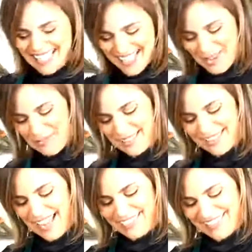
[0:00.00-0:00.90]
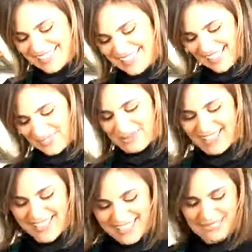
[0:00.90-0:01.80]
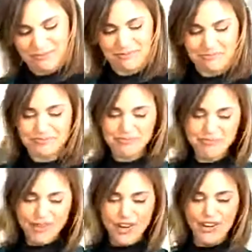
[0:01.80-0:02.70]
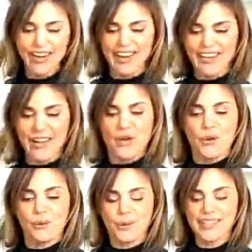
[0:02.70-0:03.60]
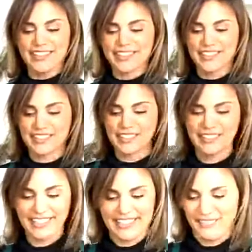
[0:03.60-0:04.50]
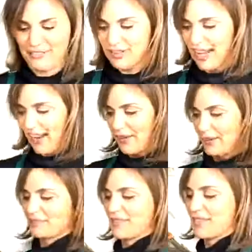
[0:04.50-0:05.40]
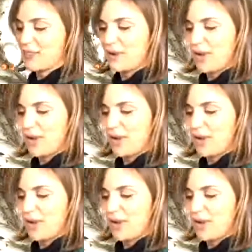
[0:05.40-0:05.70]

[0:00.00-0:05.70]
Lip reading: but not these kind of pies. All right, we are good for now. So